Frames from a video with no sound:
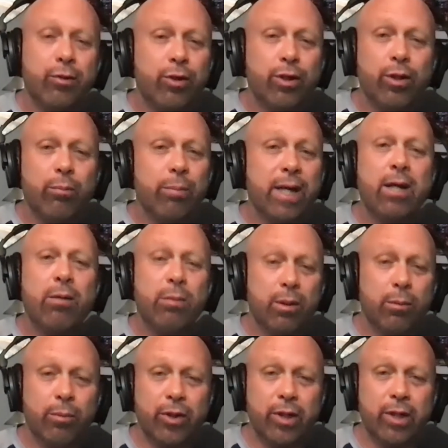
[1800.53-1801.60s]
couldn't pay me
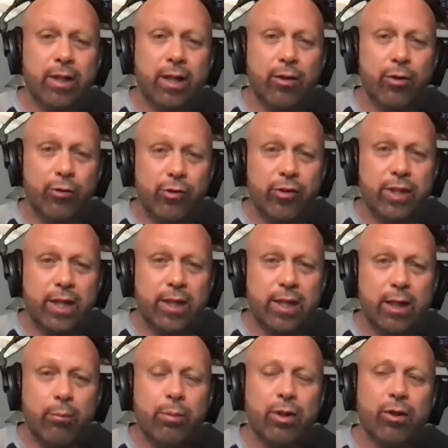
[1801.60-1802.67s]
a million dollars to take
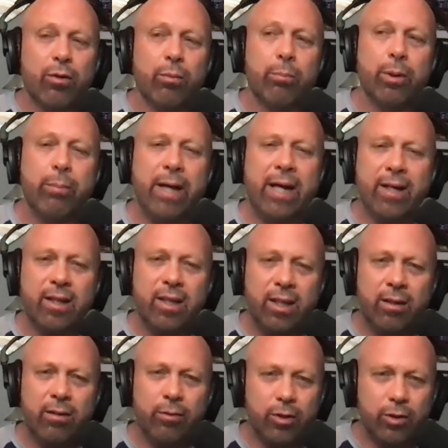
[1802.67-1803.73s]
that pill, but back
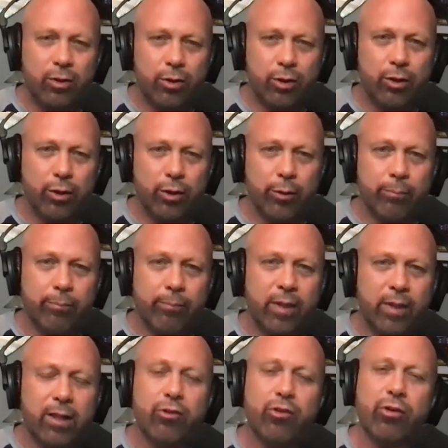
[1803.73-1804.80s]
then you could.
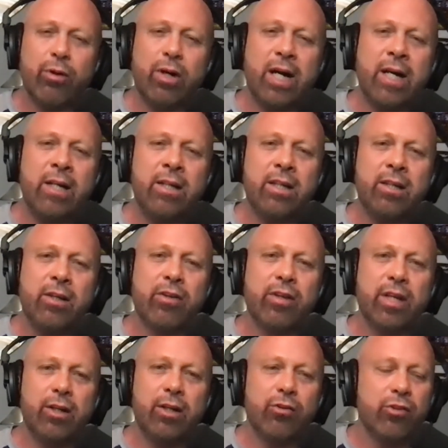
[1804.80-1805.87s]
And so I did
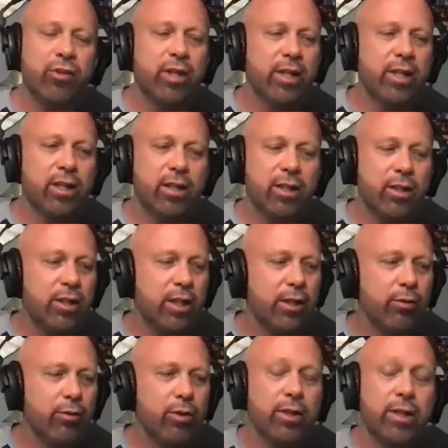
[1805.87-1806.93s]
things that that
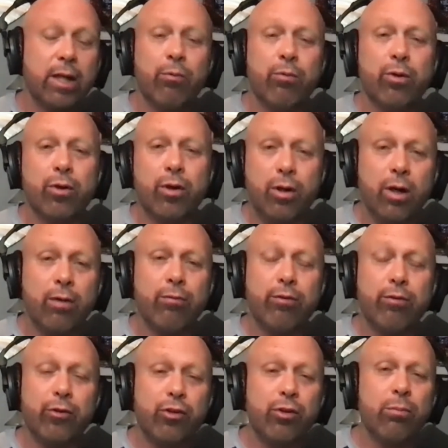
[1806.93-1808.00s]
that were
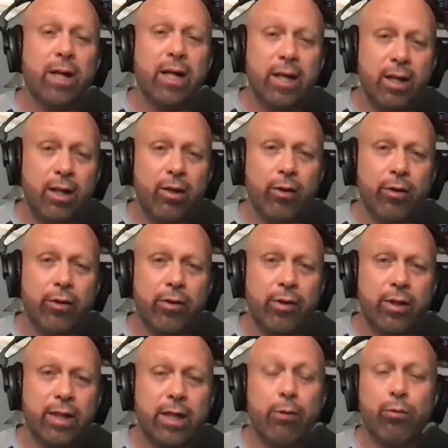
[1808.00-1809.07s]
harmful to my health
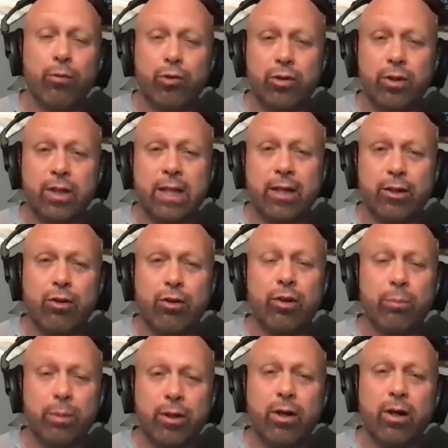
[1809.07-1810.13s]
that that could
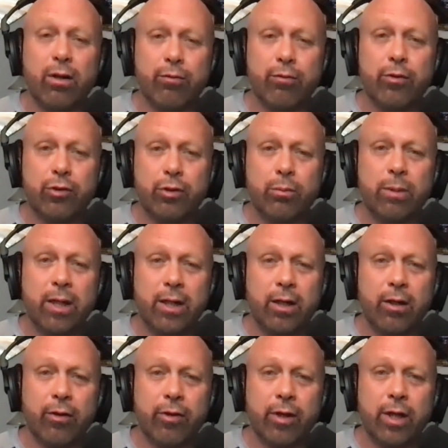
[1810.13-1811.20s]
have been harmful to my
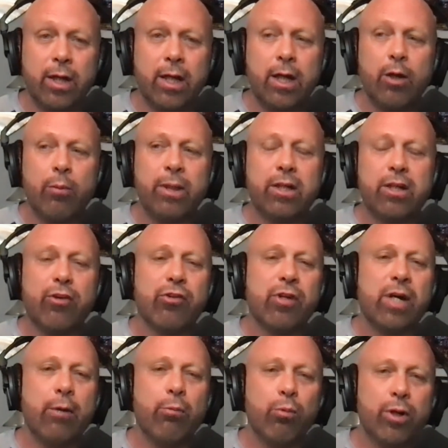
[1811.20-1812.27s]
health because
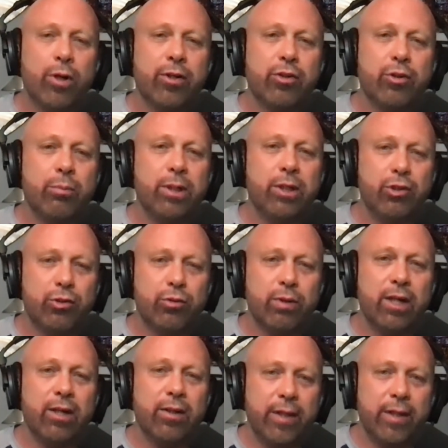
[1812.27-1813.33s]
I wanted to be
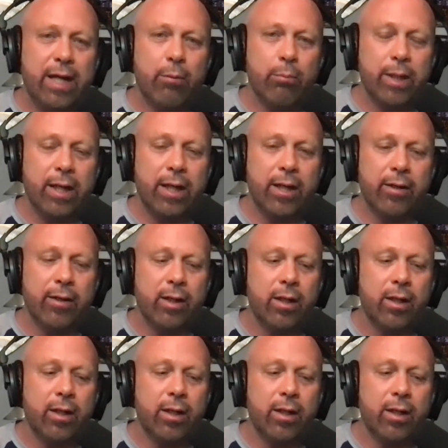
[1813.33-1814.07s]
straight that bad.